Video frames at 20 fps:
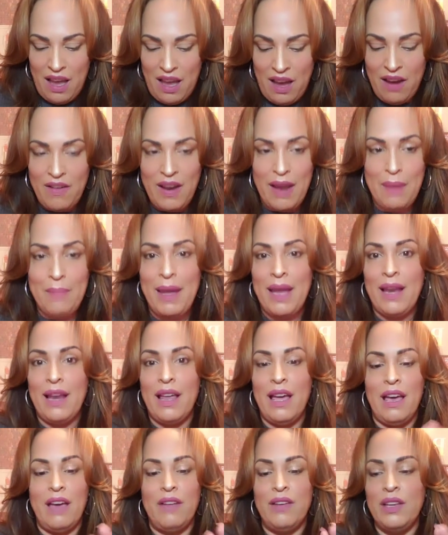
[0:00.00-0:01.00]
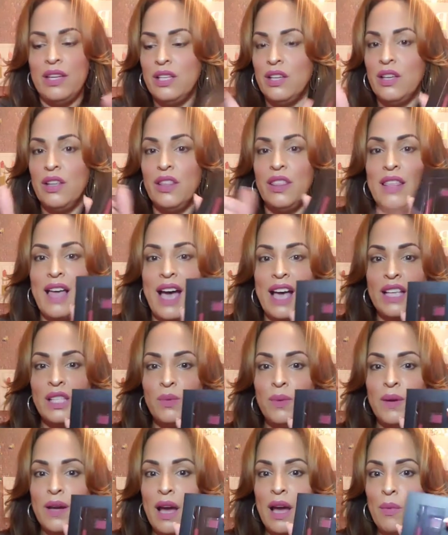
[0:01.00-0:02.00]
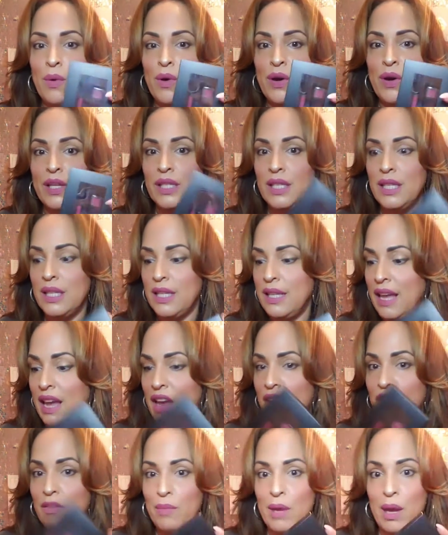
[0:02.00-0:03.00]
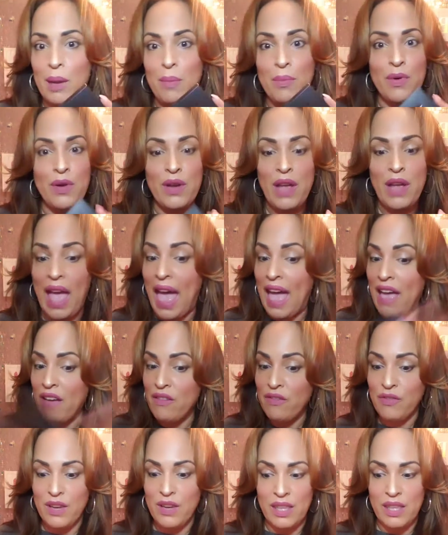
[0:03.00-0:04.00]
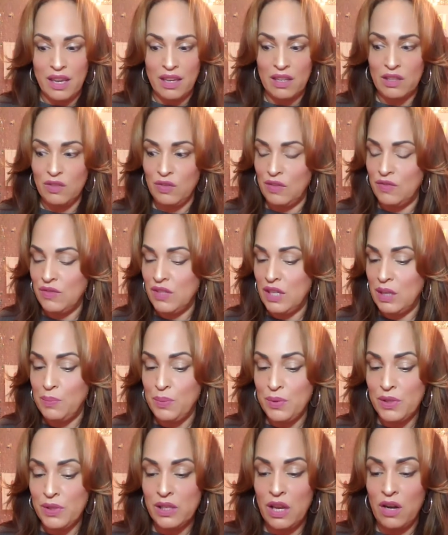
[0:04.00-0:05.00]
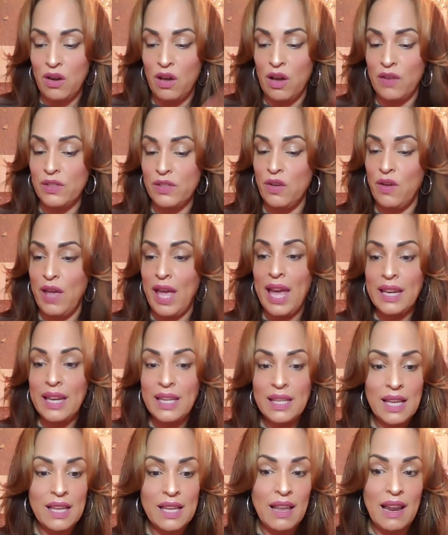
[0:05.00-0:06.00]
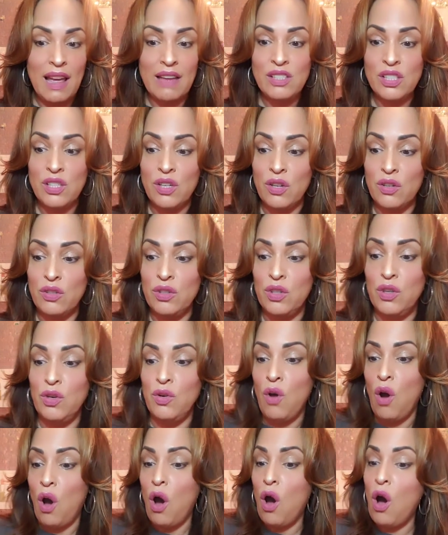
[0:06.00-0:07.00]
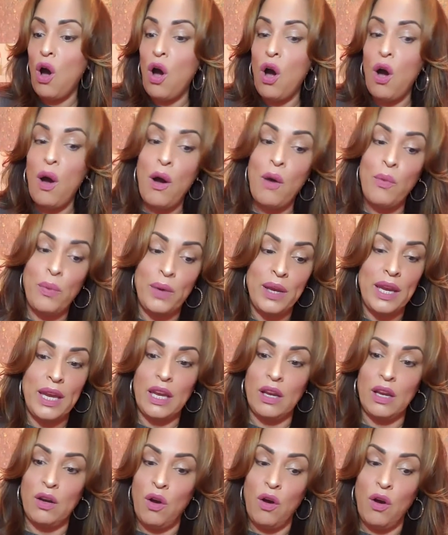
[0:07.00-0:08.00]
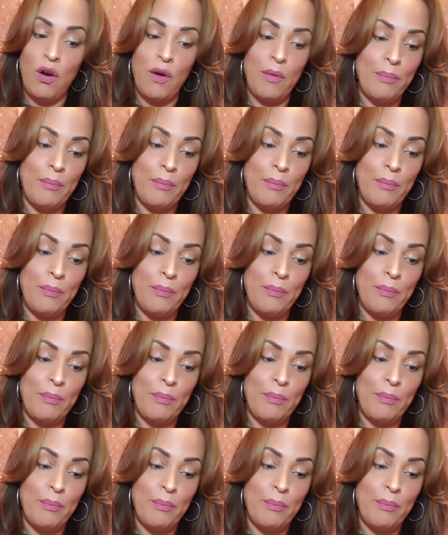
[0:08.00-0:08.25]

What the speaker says: All right, my love. So that's what I wore today. Remember, everything is 15% off. So anything that I've shown you all week and all